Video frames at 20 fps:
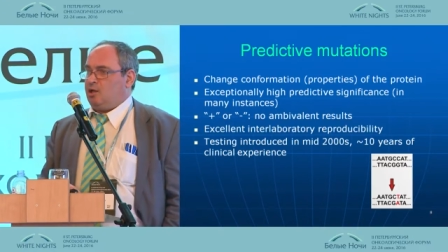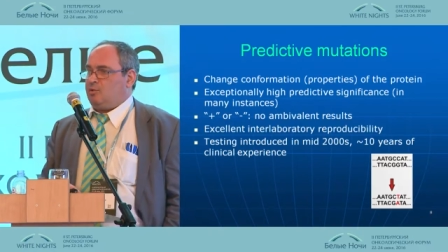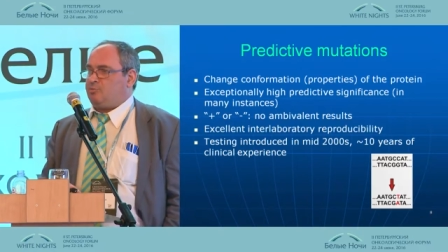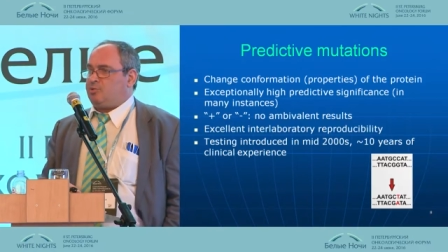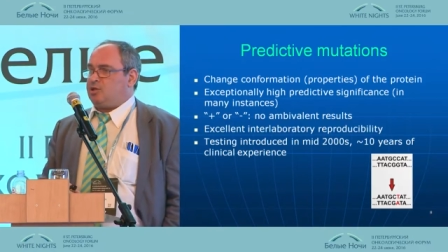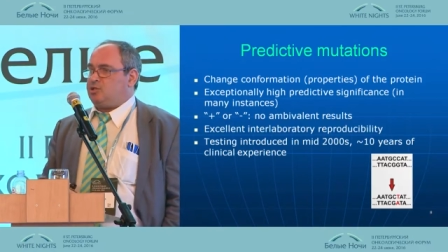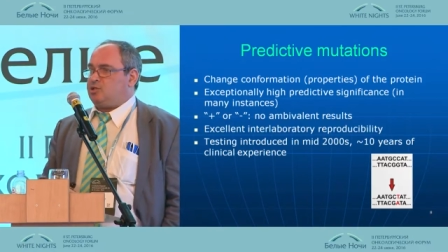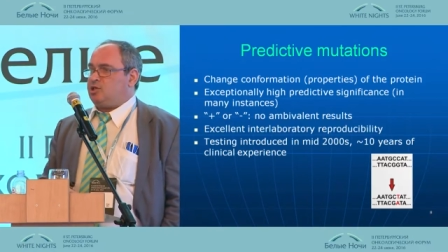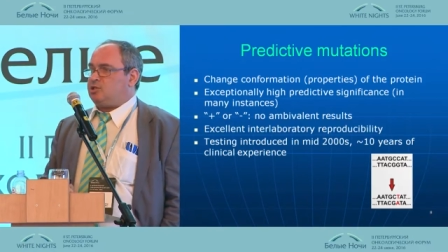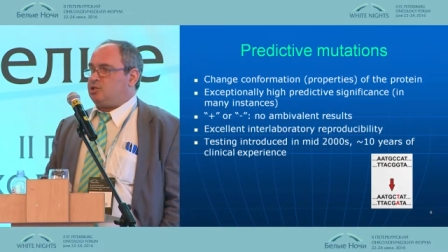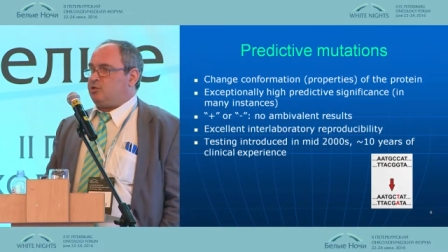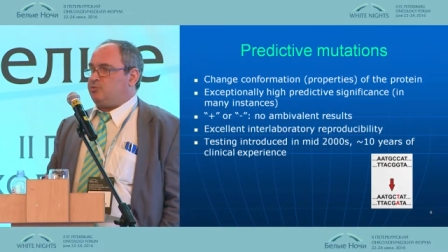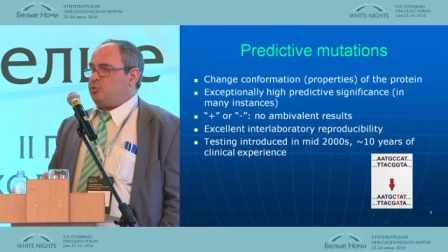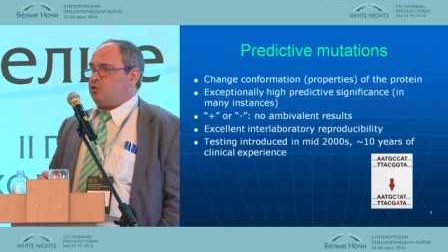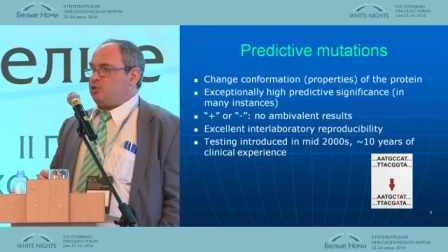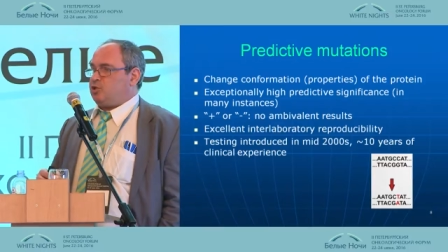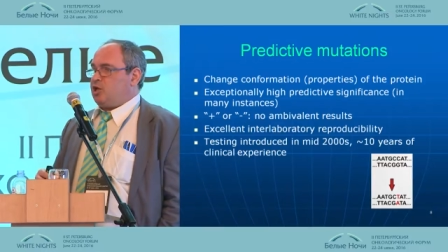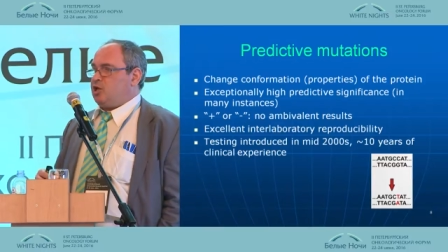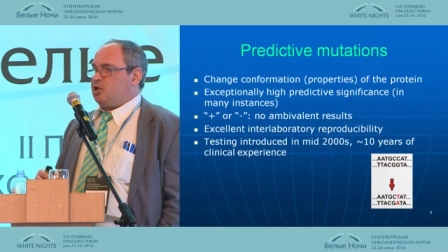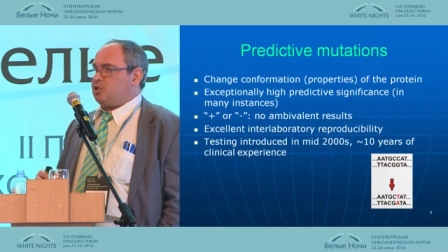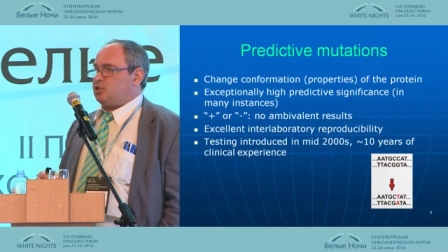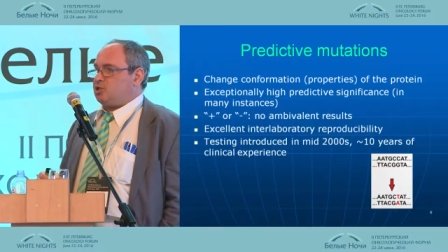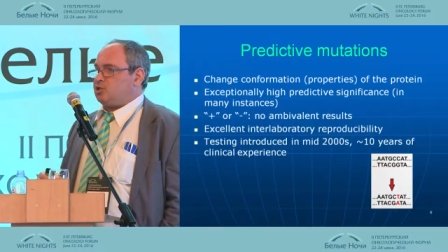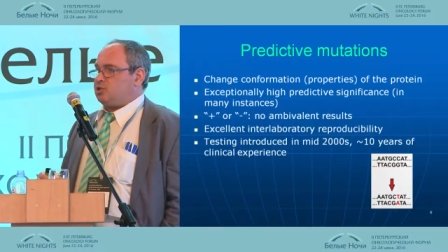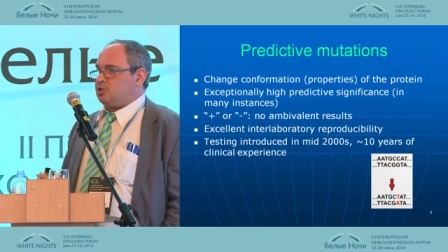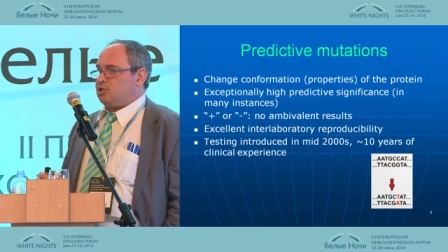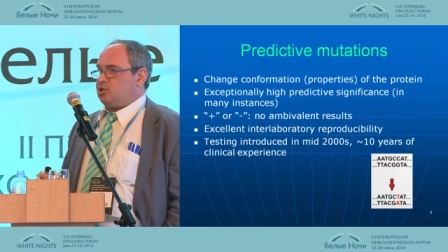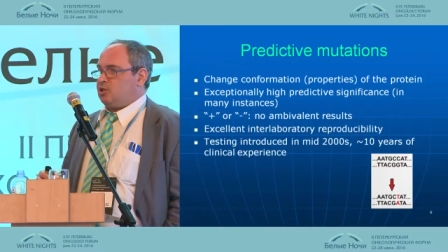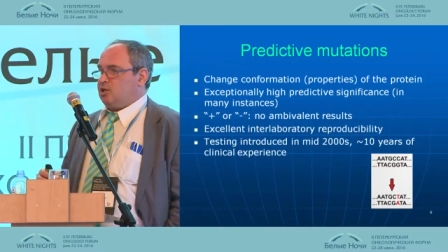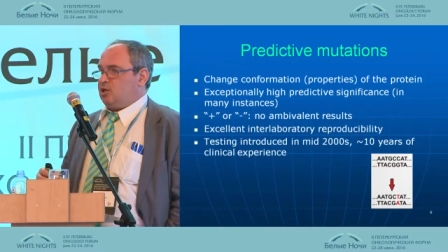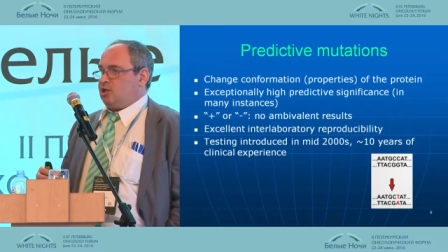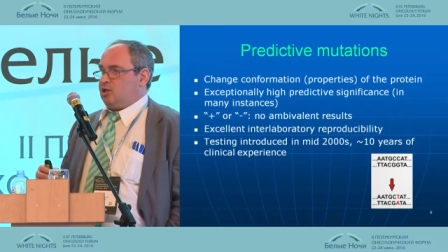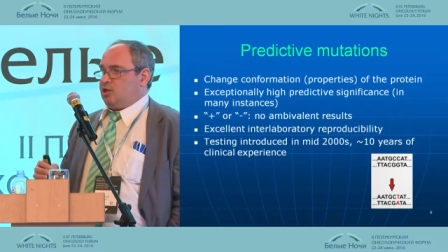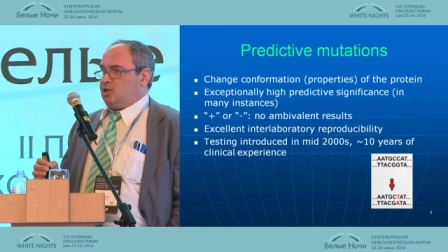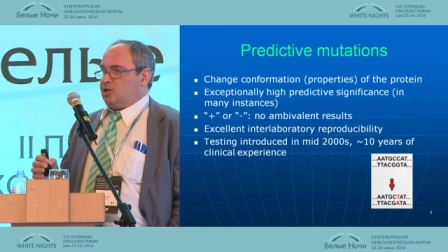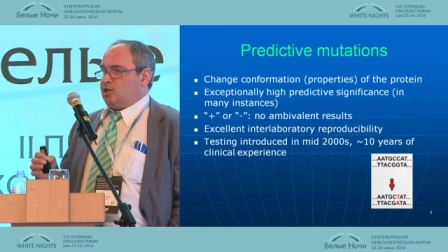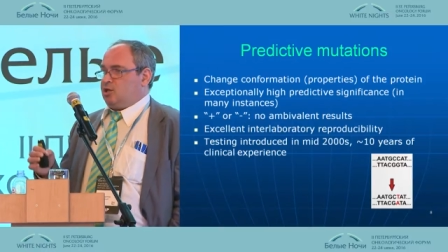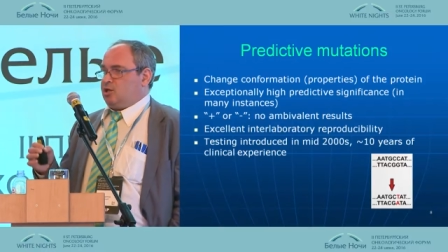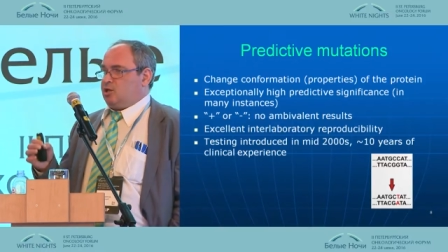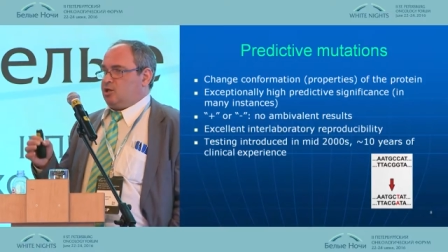Predictive mutations,
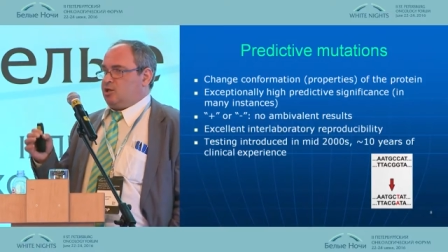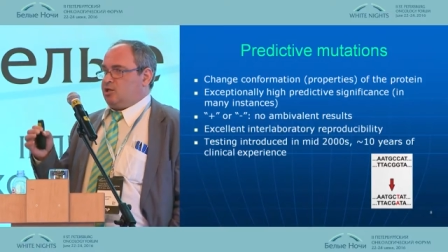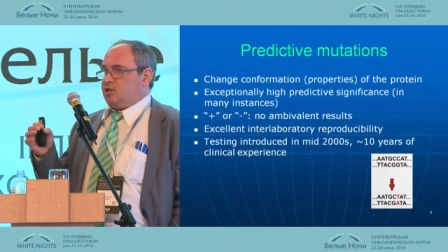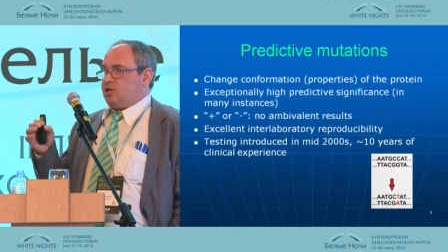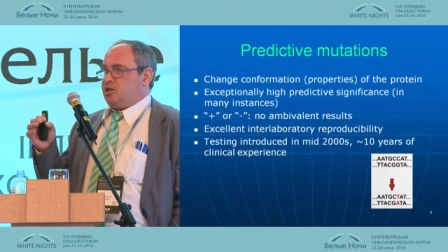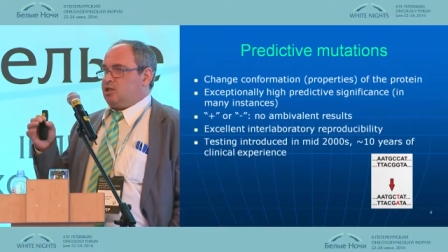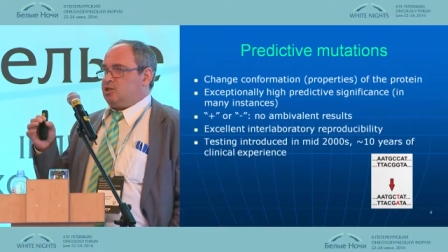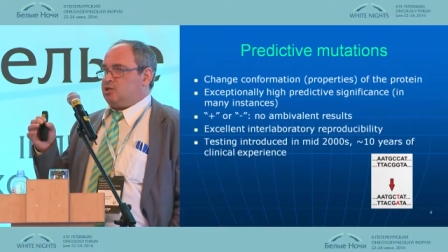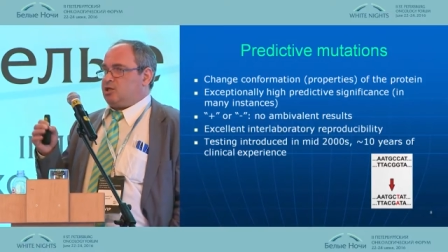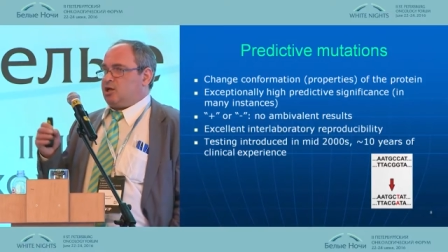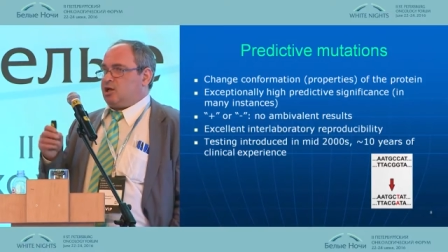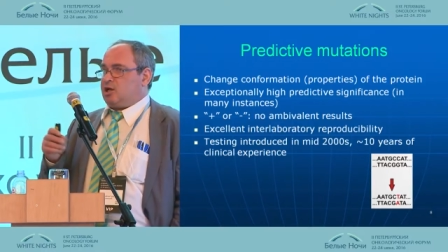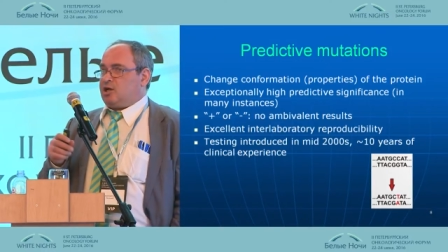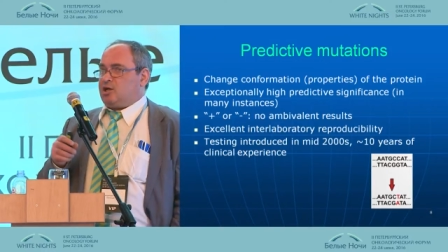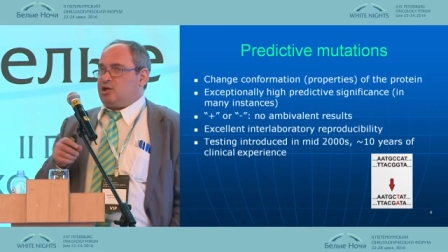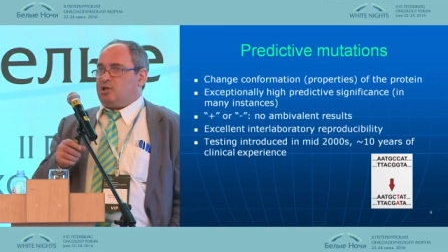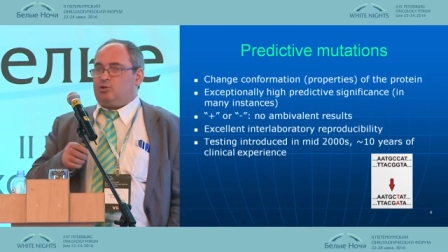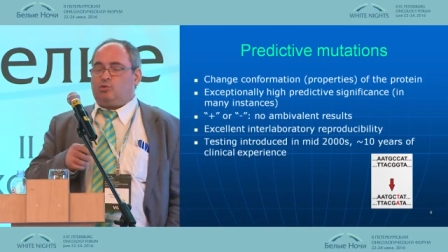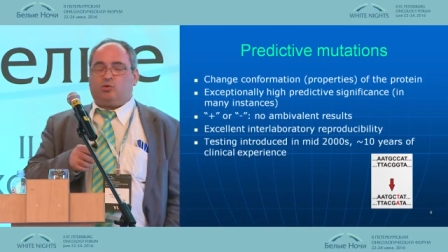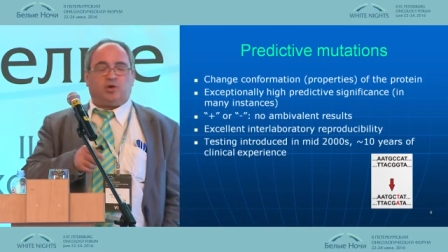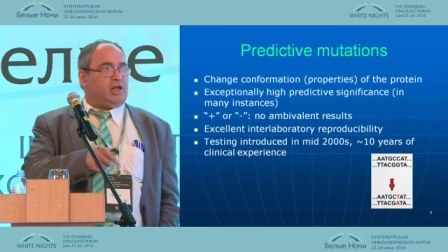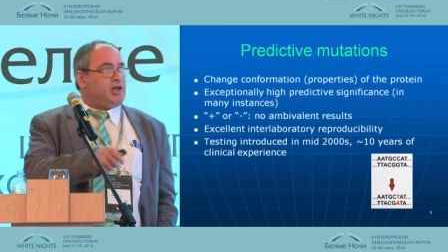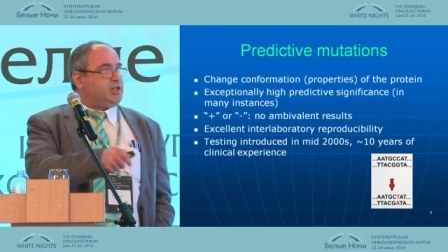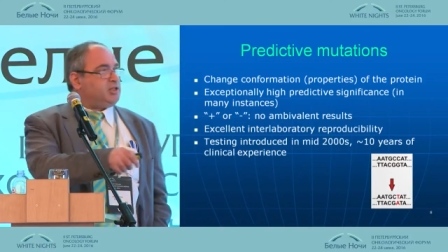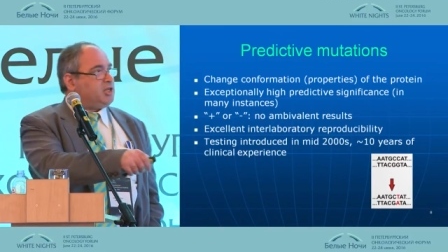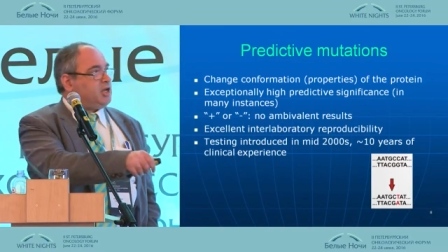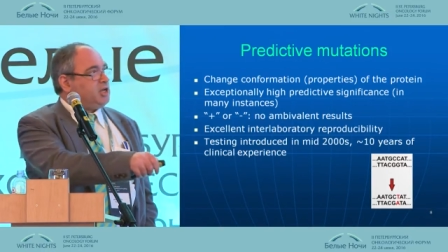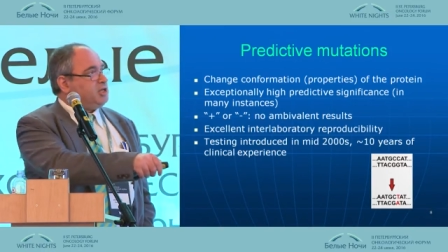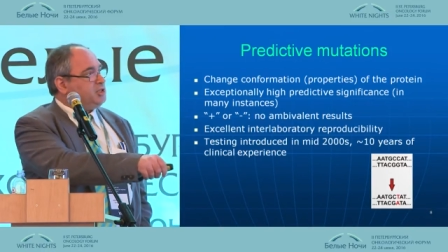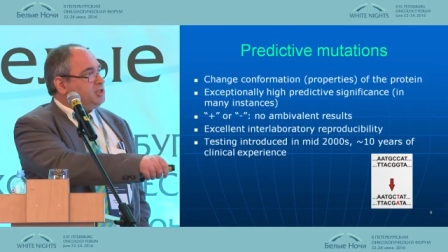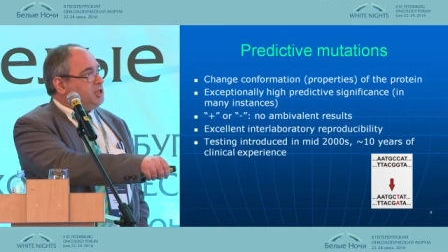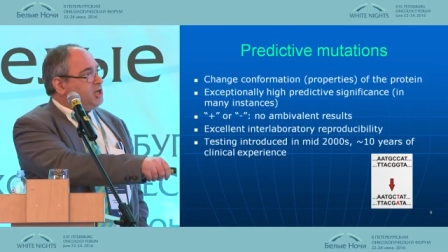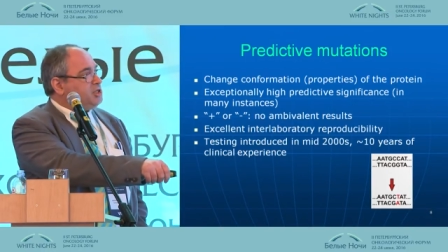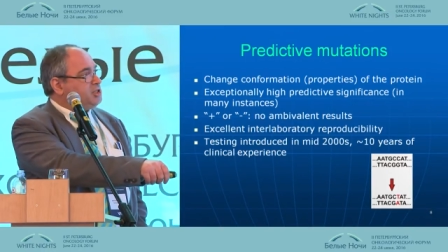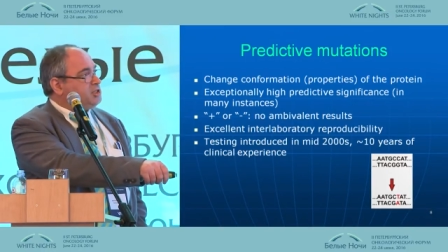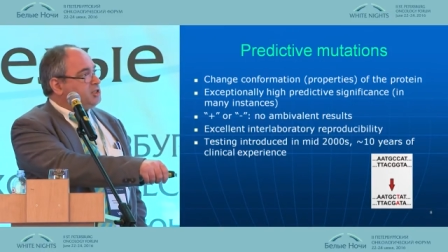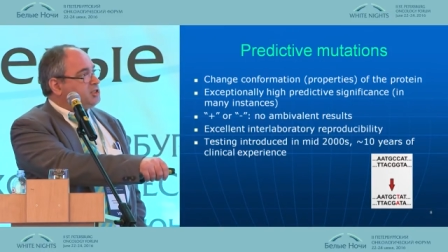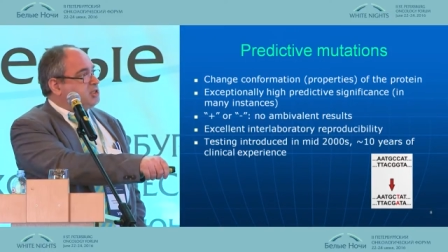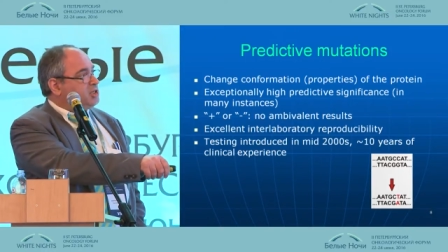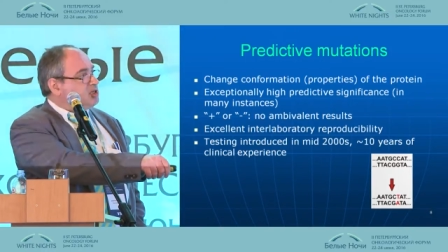uh, these are nucleotide
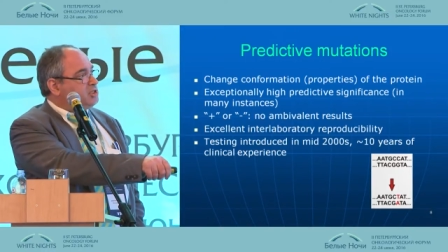changes.